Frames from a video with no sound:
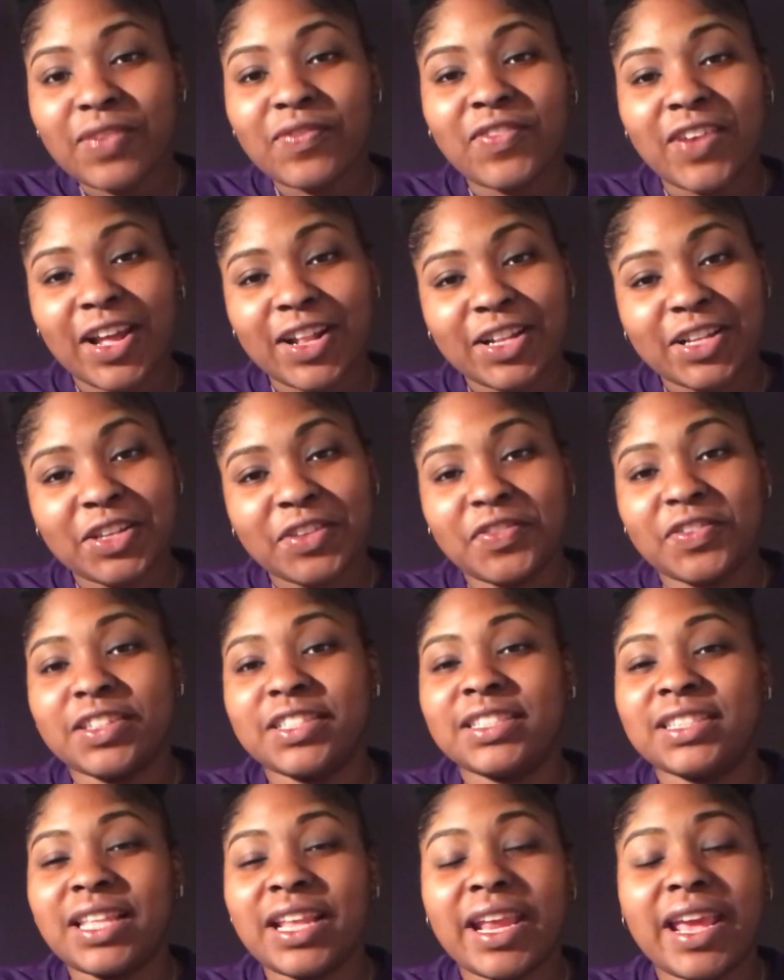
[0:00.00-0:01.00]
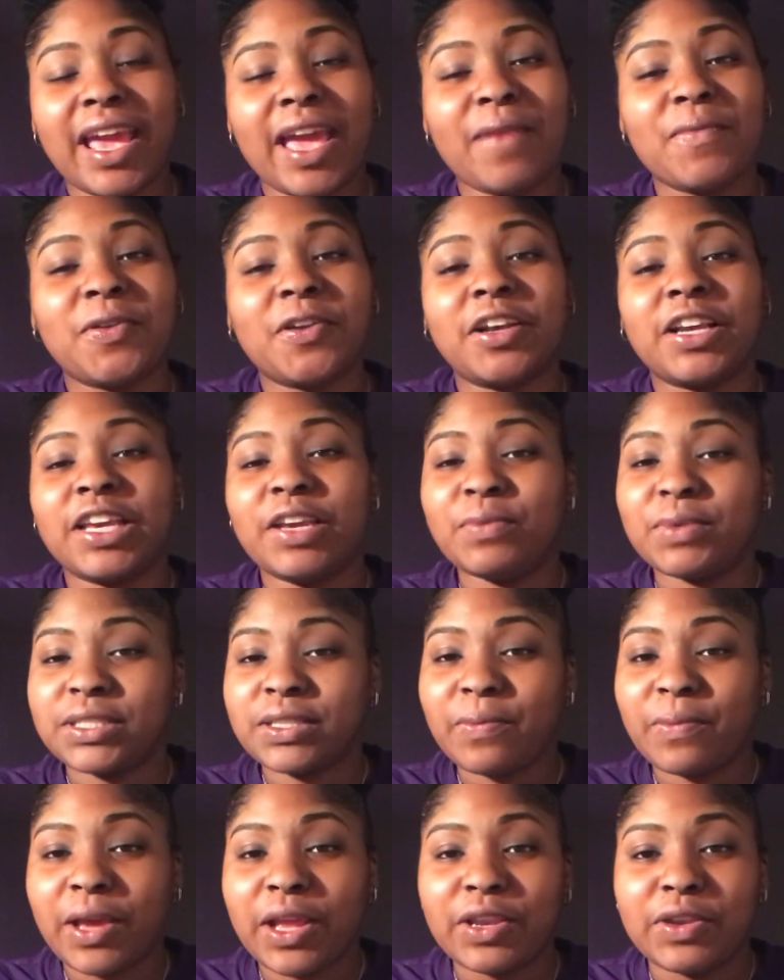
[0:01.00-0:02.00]
find a different study habit or give it
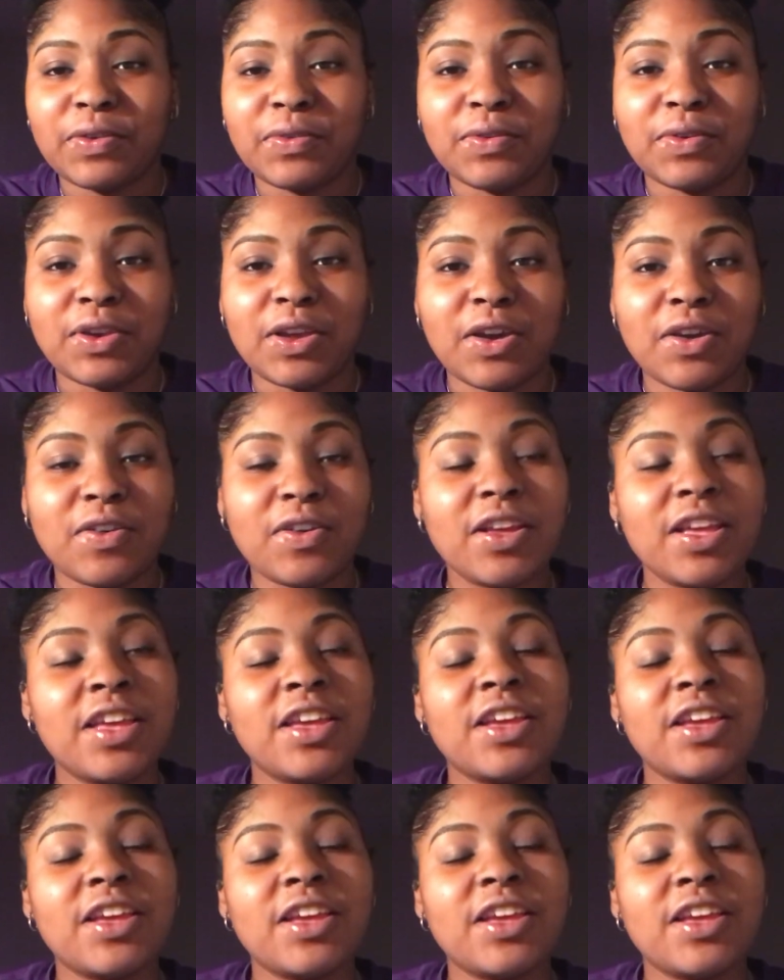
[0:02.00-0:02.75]
somebody you know,